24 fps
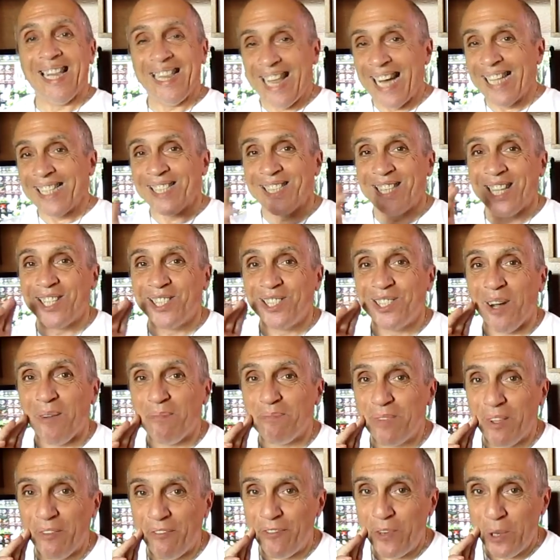That's the
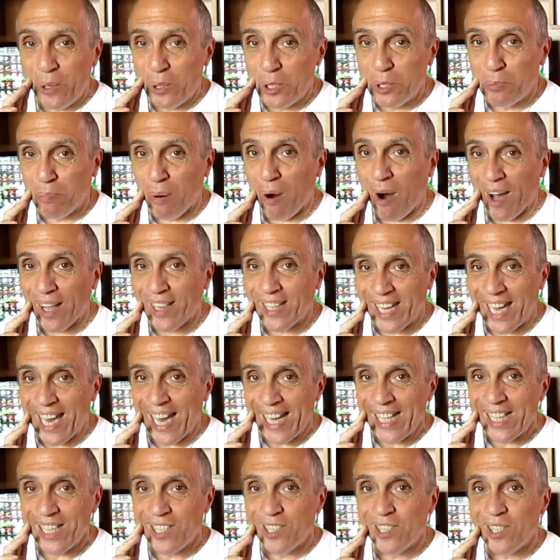subterfuge part,
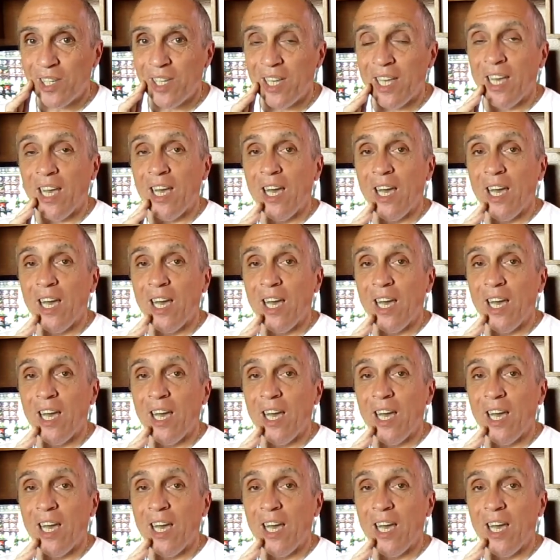kids.